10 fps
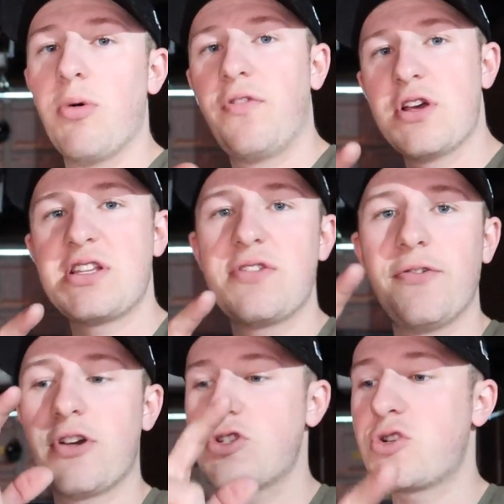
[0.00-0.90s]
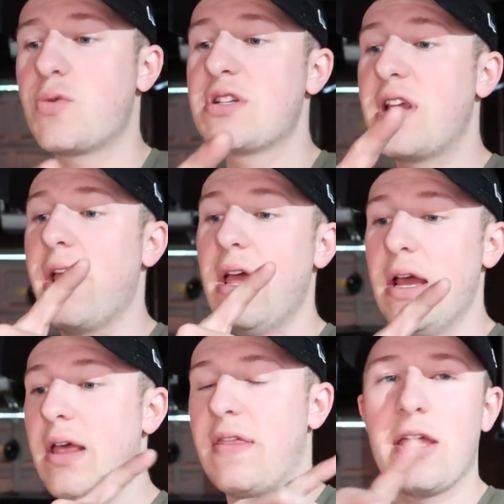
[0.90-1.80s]
But first things first, just want to say
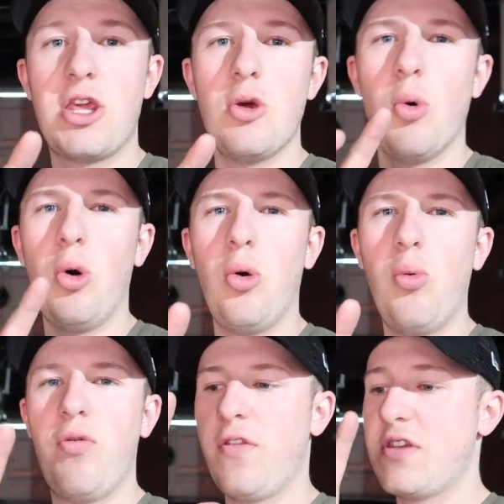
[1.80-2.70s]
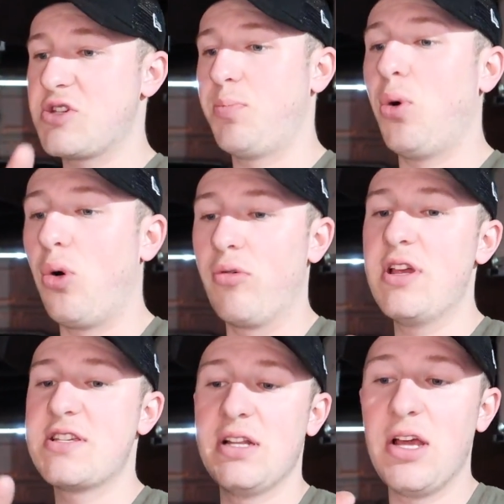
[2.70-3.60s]
thank you all for the support
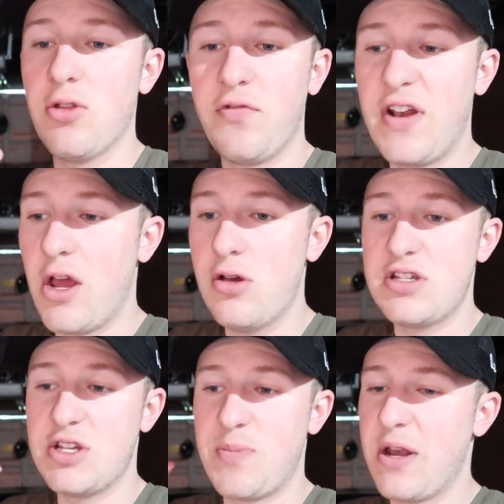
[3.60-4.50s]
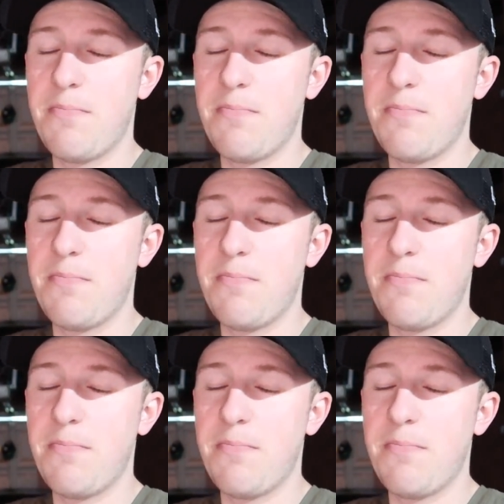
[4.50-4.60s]
recently on the videos. It's been